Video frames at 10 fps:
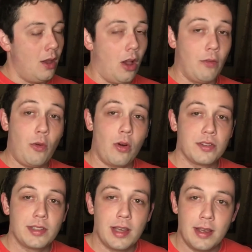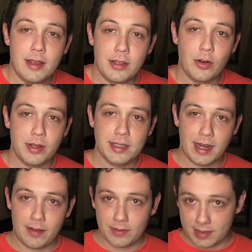of course, you know, he's going to
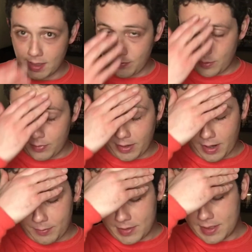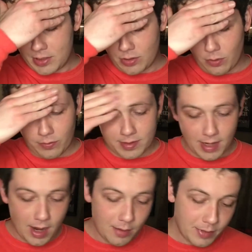have to step up in competition over
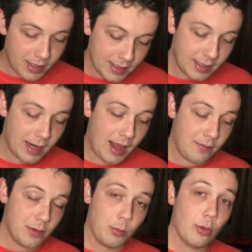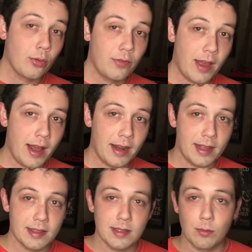time, and he's going to have to prove that
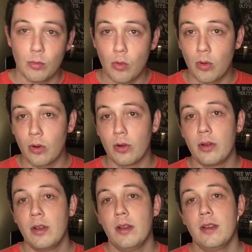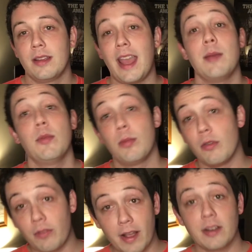against some more capable
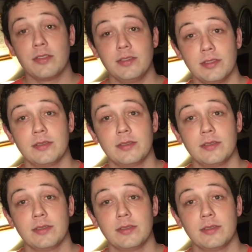fighters.